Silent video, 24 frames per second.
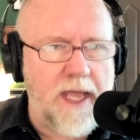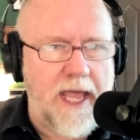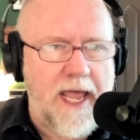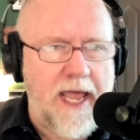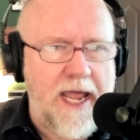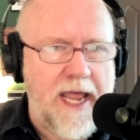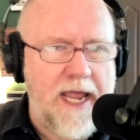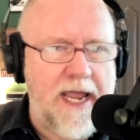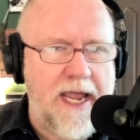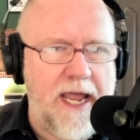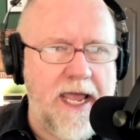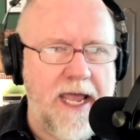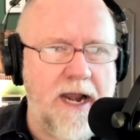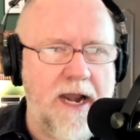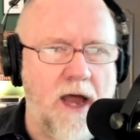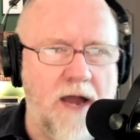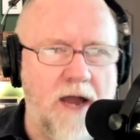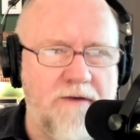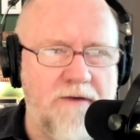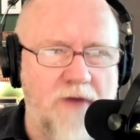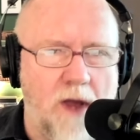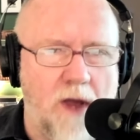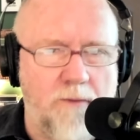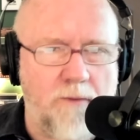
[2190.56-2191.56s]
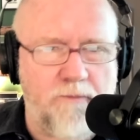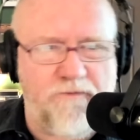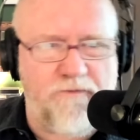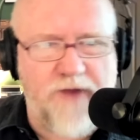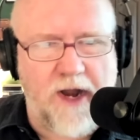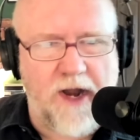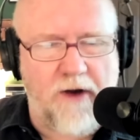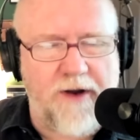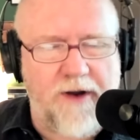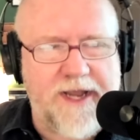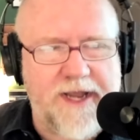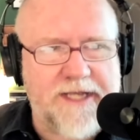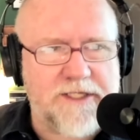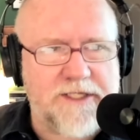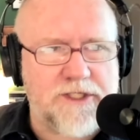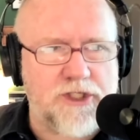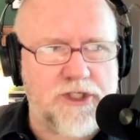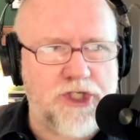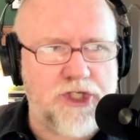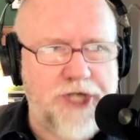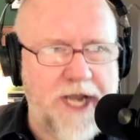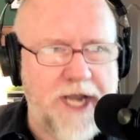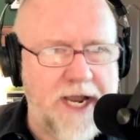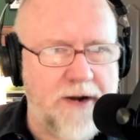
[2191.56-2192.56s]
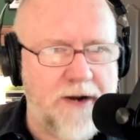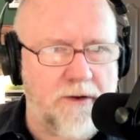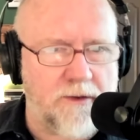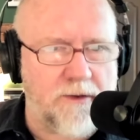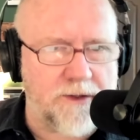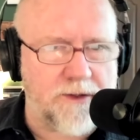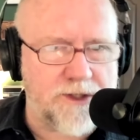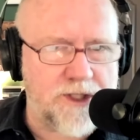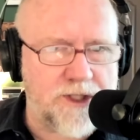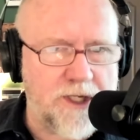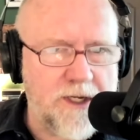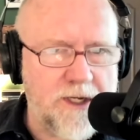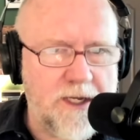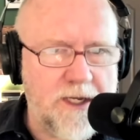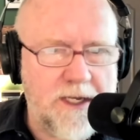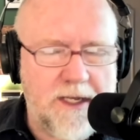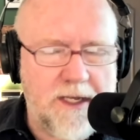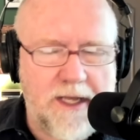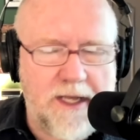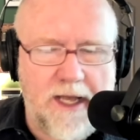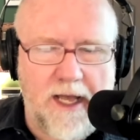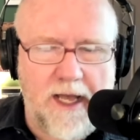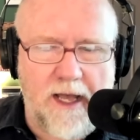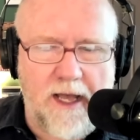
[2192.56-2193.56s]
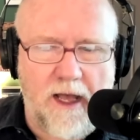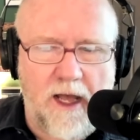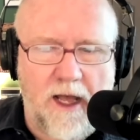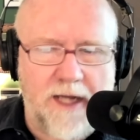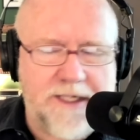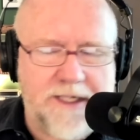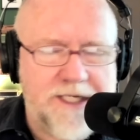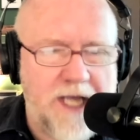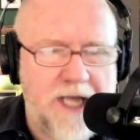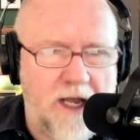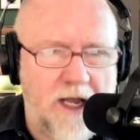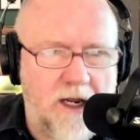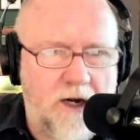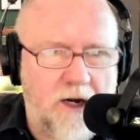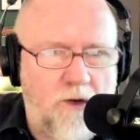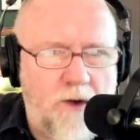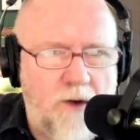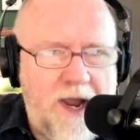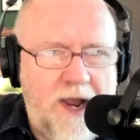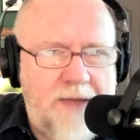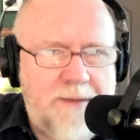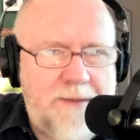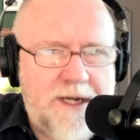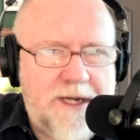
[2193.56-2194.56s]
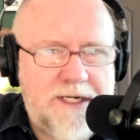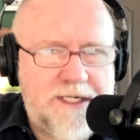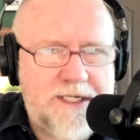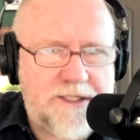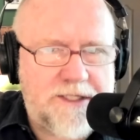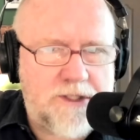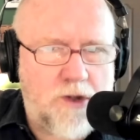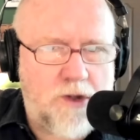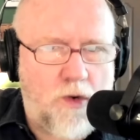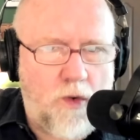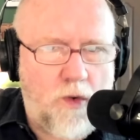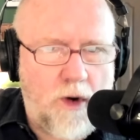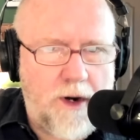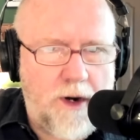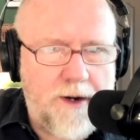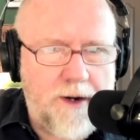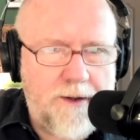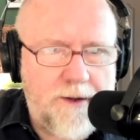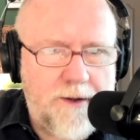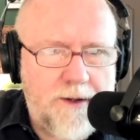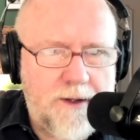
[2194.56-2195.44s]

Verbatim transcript: and on various channels uh, on Telegram and Discord.